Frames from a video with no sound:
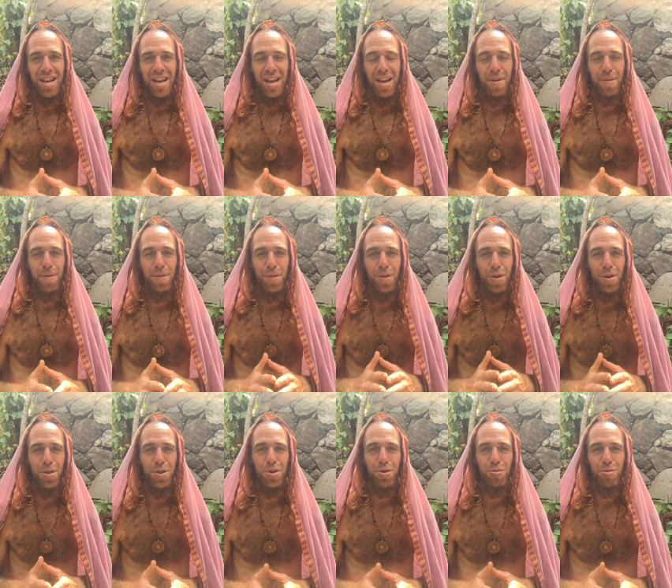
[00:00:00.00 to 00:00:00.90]
And
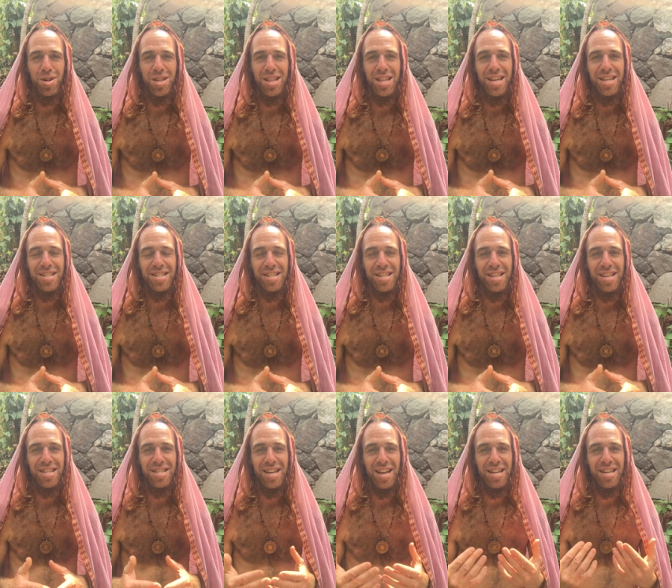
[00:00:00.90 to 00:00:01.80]
further releasing
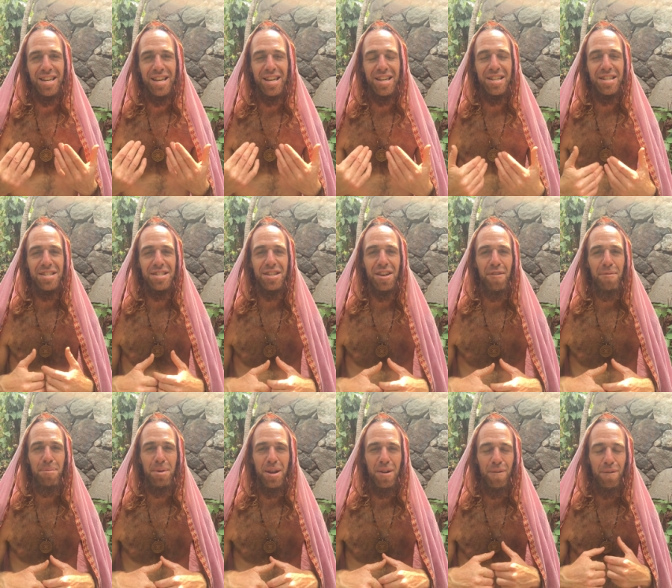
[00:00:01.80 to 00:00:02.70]
these ideas of
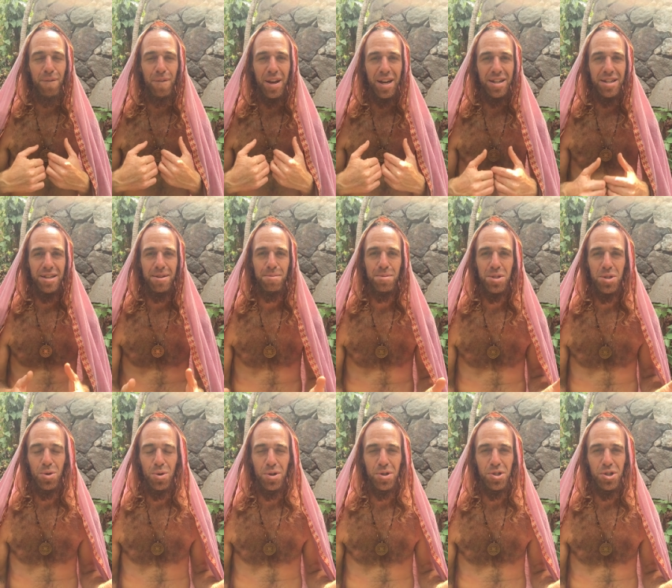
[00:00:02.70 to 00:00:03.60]
being victims
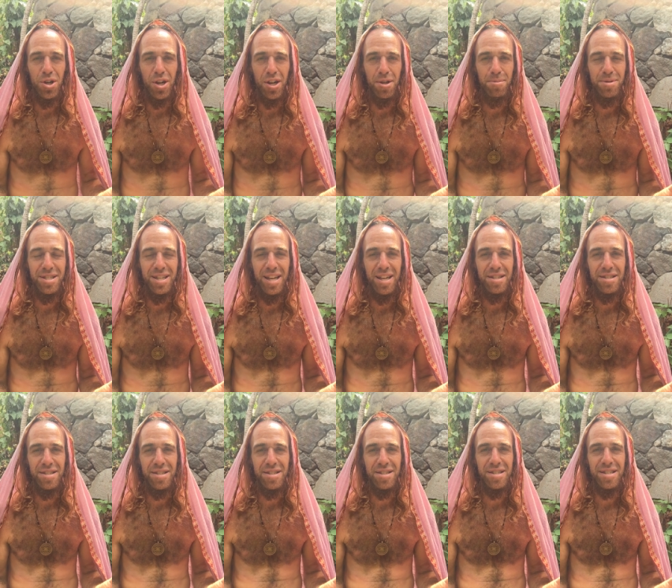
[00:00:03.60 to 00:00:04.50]
to our
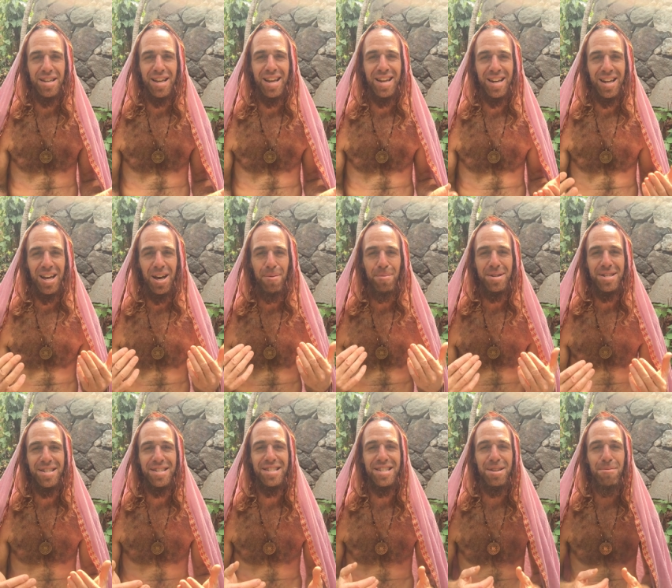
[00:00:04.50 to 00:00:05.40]
circumstances and coming
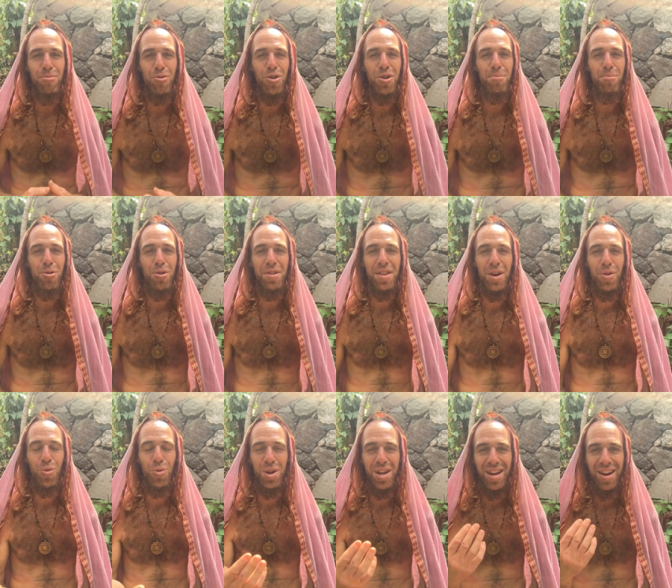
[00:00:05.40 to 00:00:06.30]
to see more and more that
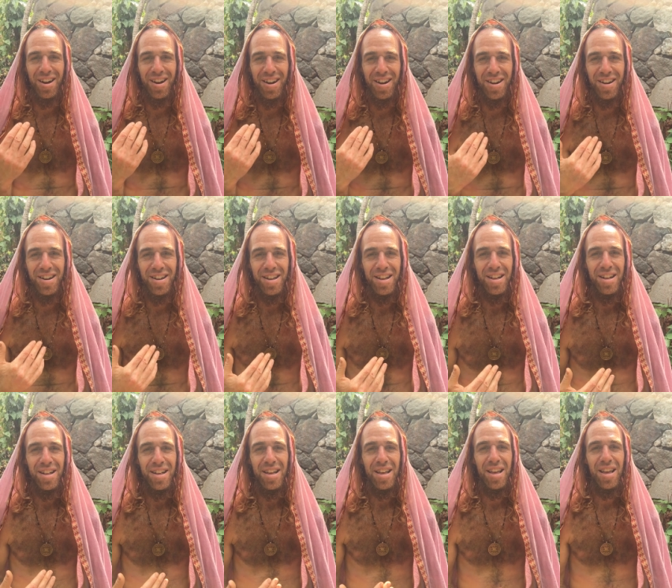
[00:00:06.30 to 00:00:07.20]
we are,
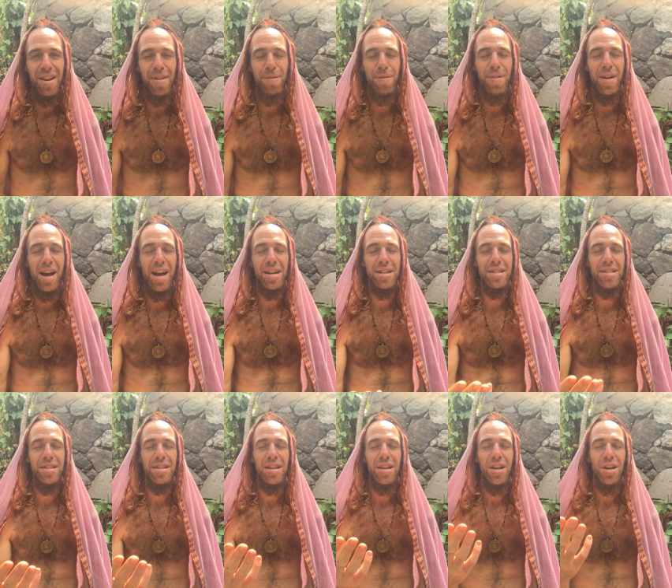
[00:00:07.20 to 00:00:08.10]
in
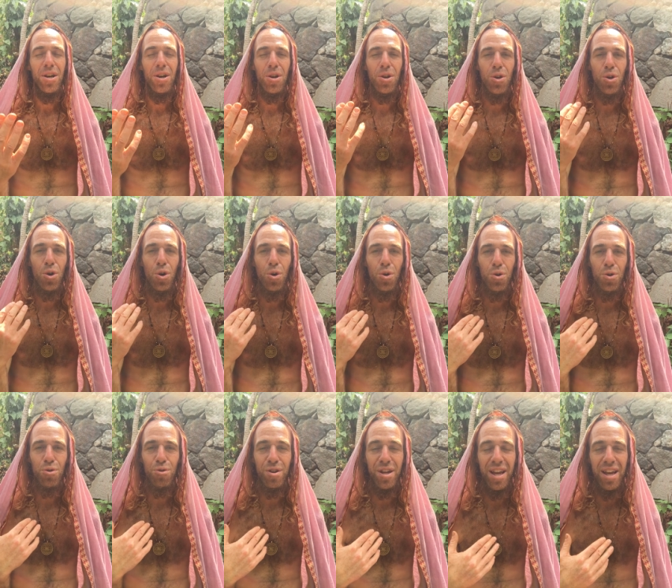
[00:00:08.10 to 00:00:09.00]
fact, co
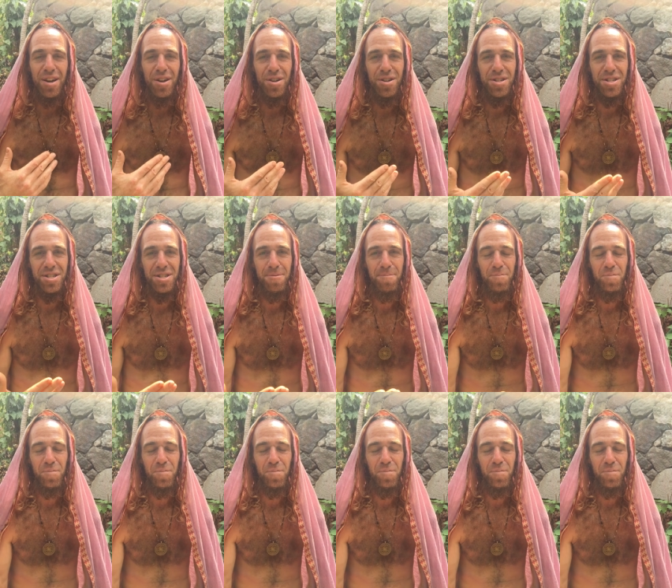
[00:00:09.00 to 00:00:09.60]
creators